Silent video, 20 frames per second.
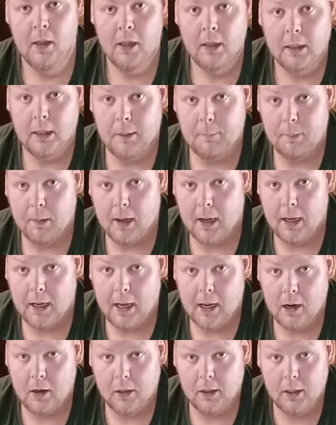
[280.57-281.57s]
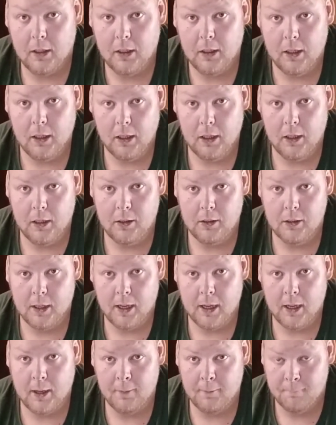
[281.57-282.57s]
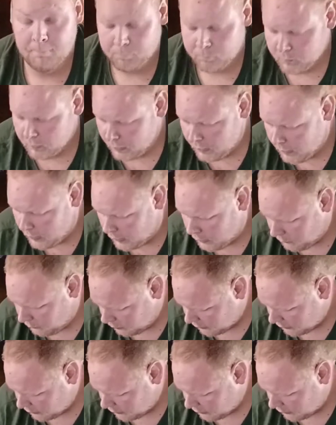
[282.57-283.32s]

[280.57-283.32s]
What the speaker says: Keep an eye on it, and we'll